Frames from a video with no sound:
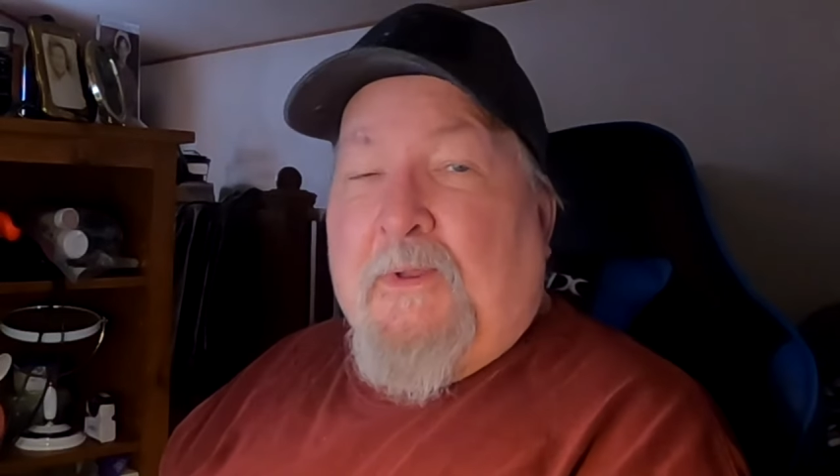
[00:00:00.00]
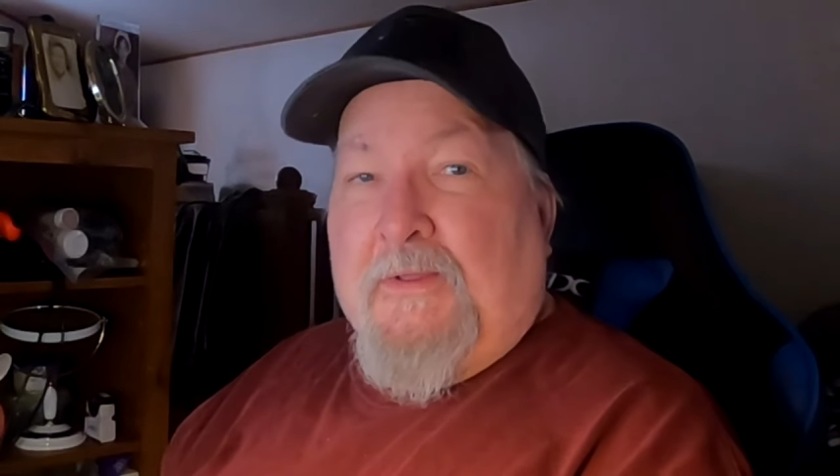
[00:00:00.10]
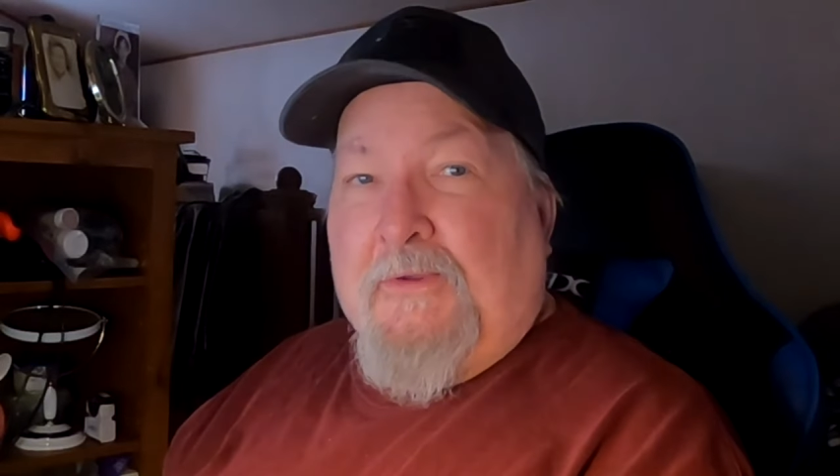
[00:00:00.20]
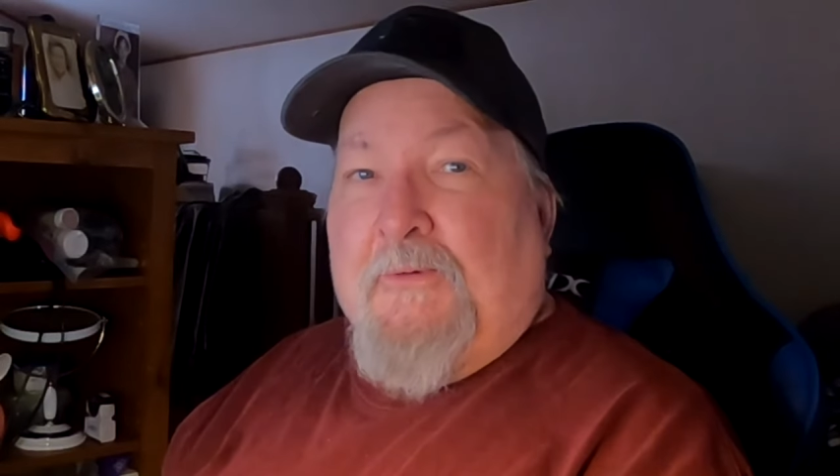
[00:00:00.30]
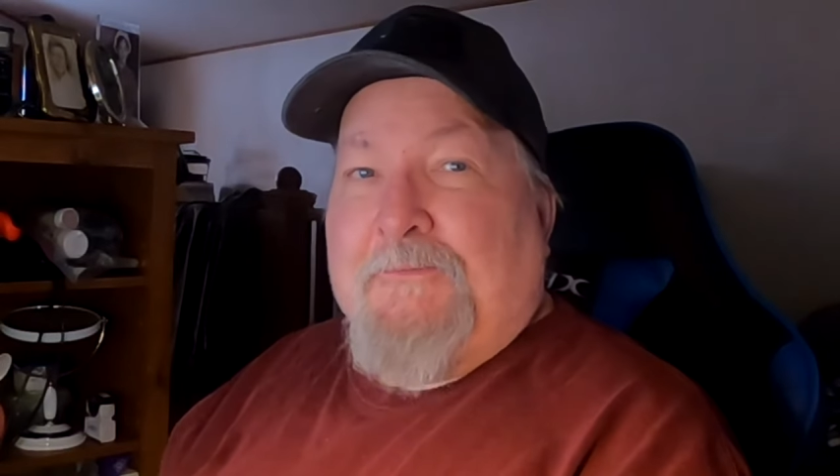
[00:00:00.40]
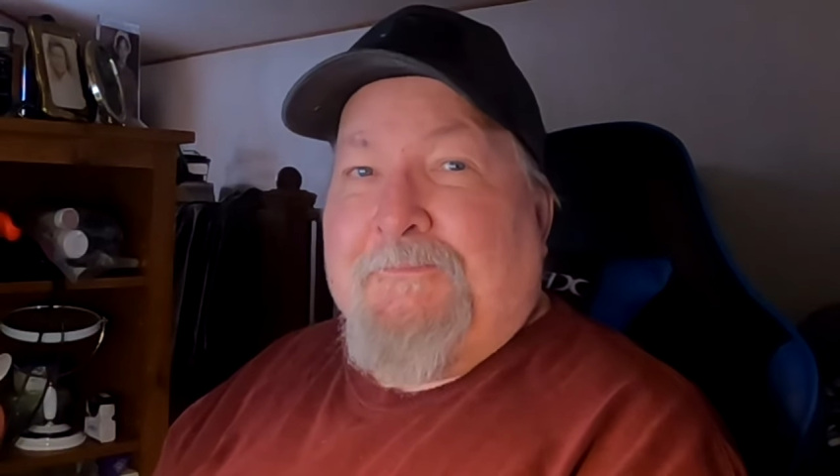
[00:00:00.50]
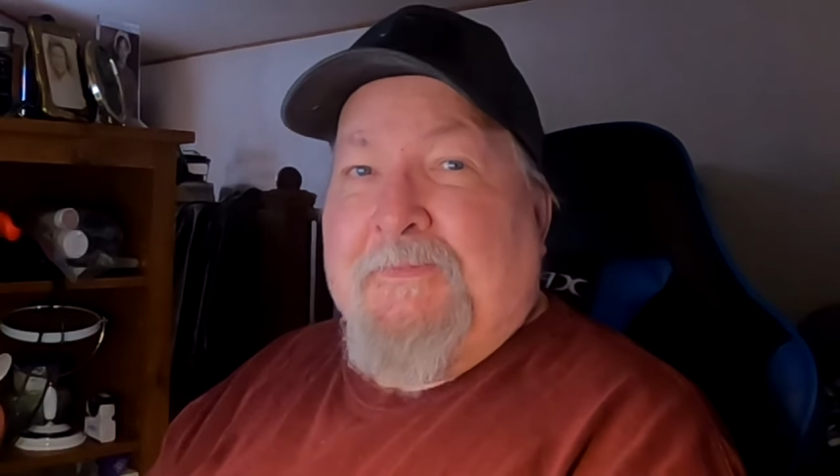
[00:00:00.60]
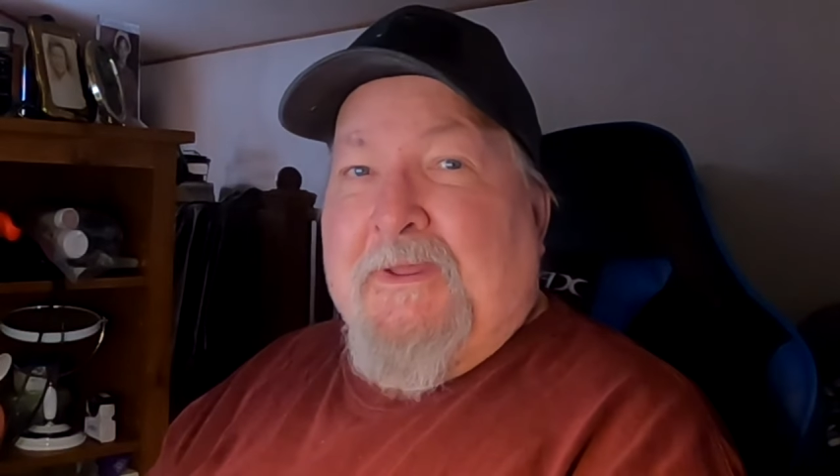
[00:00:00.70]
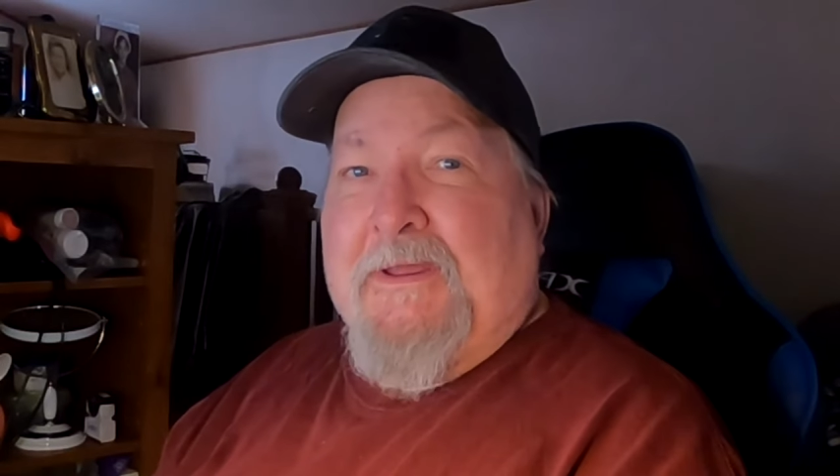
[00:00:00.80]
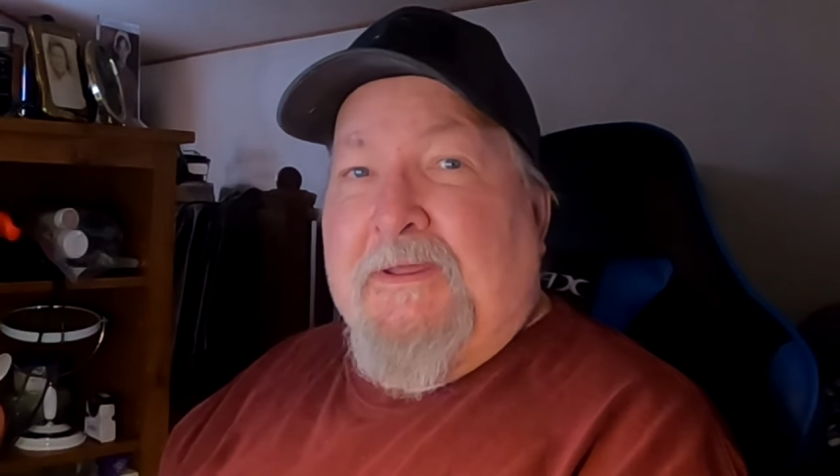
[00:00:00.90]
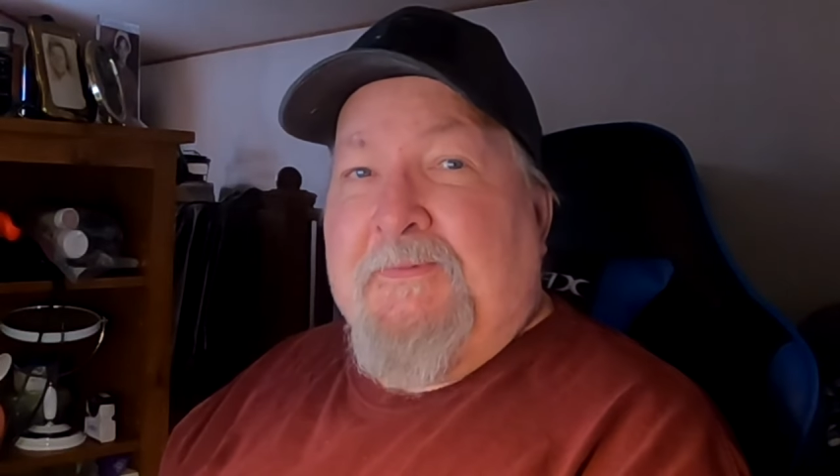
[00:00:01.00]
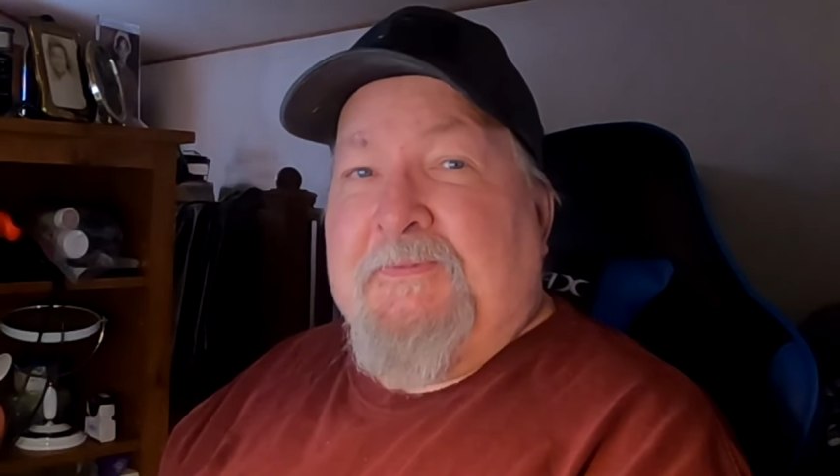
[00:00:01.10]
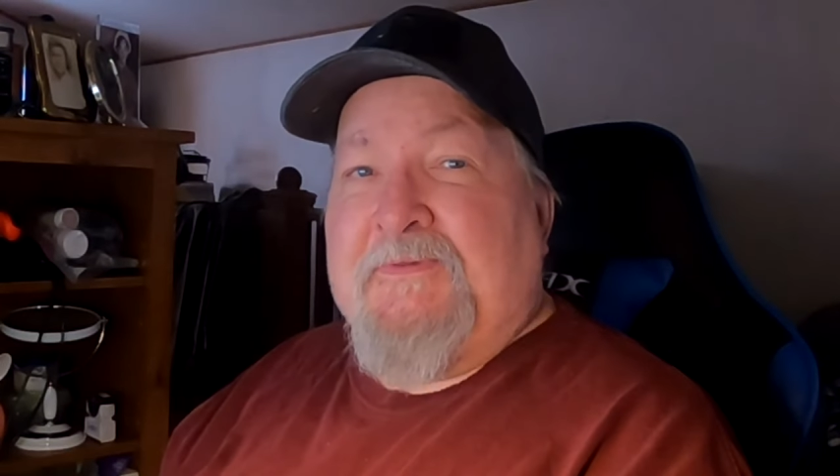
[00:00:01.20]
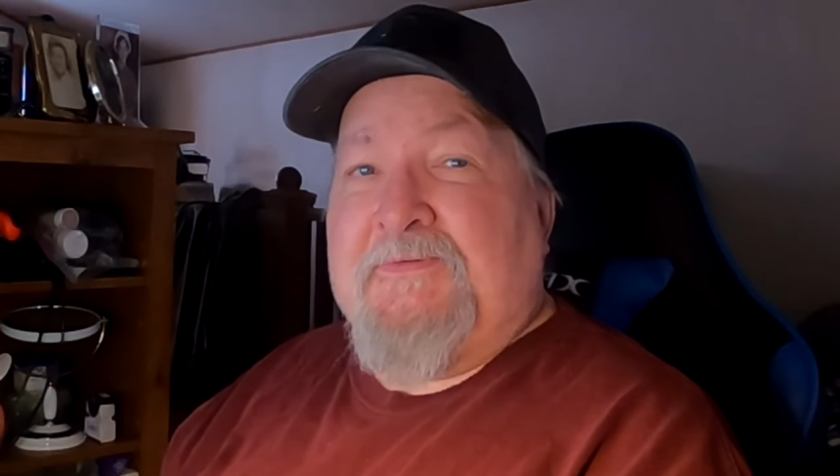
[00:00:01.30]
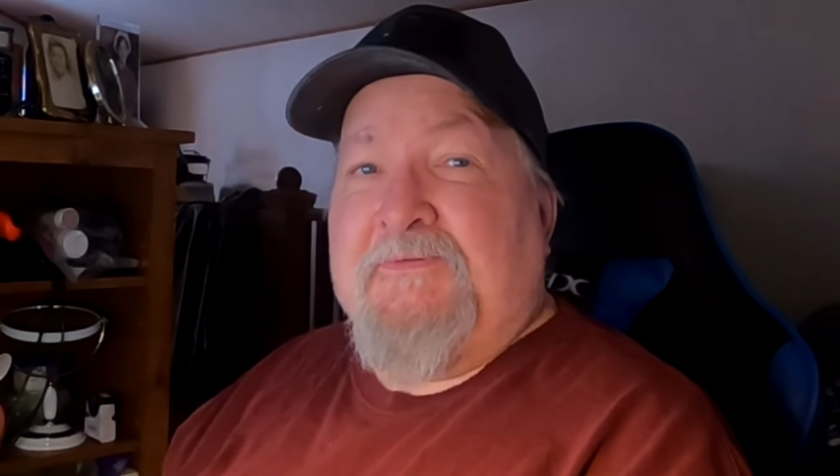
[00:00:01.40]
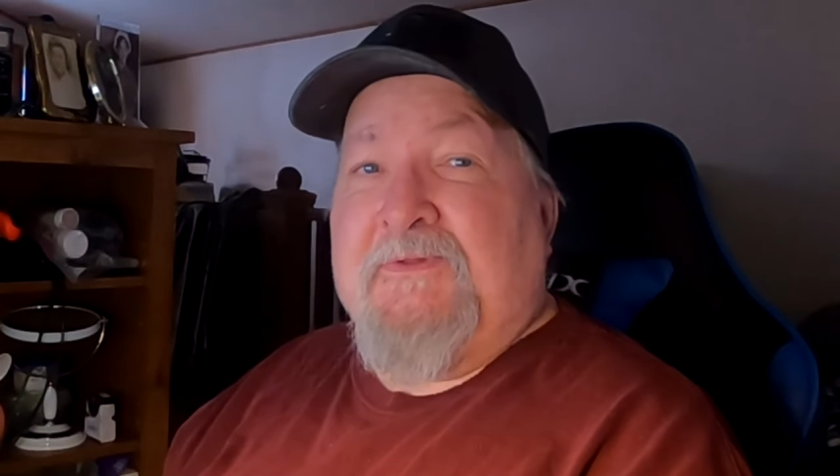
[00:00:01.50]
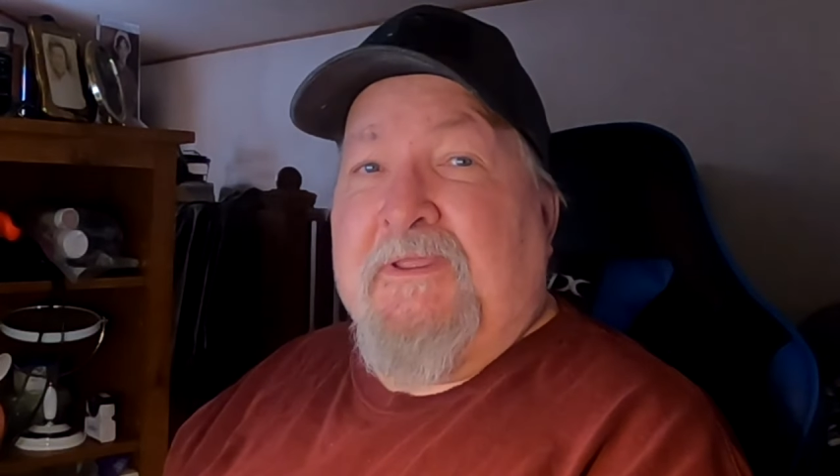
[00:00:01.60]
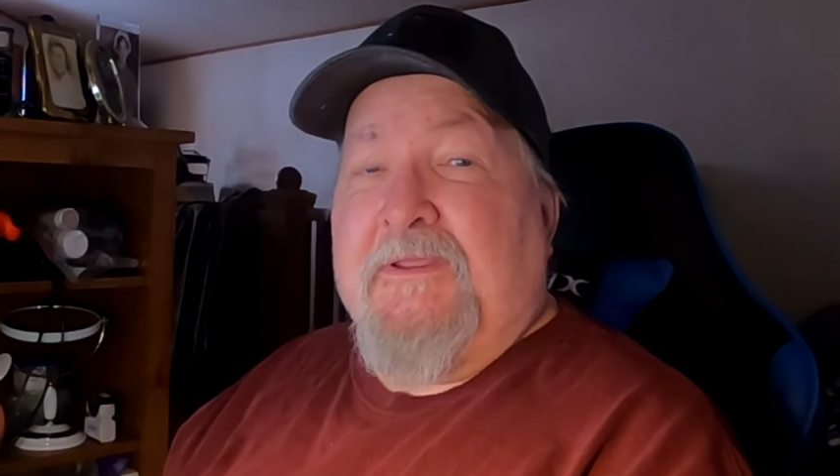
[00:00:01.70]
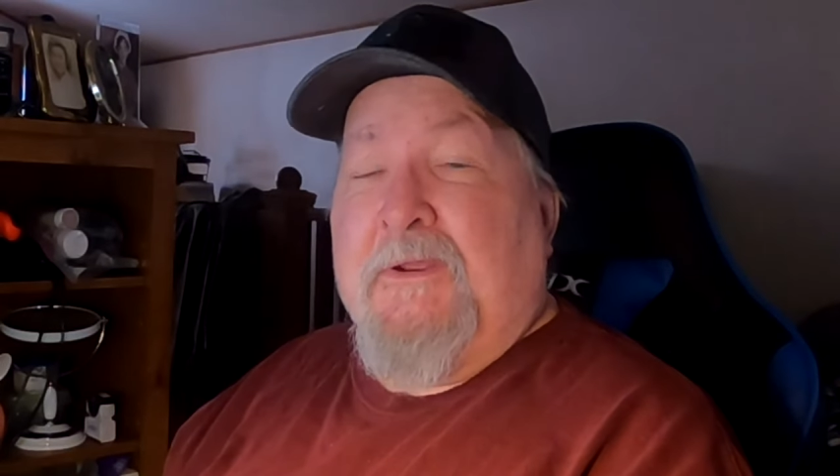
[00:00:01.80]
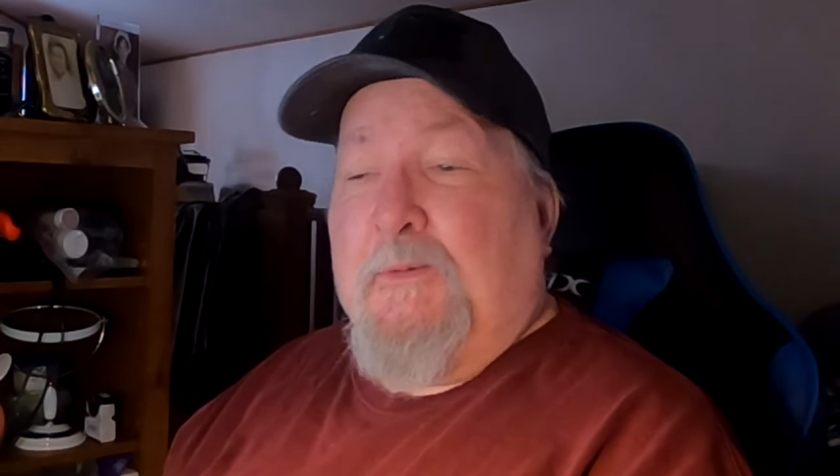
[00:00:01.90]
Well, hello. Uh, this is
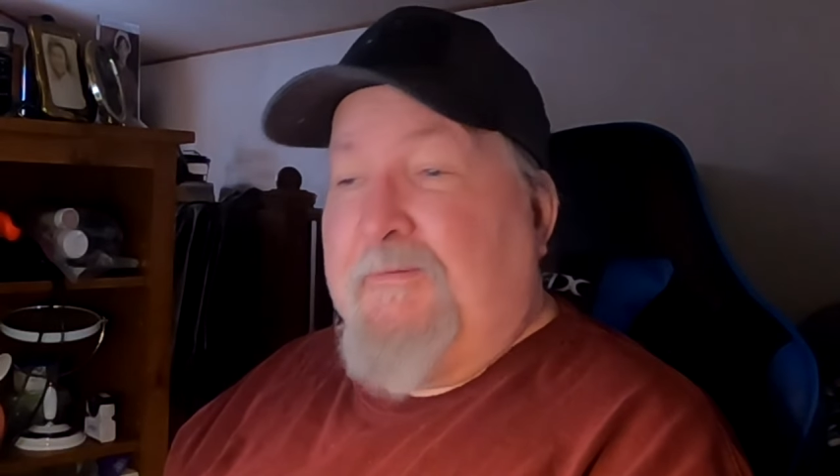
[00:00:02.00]
a, a,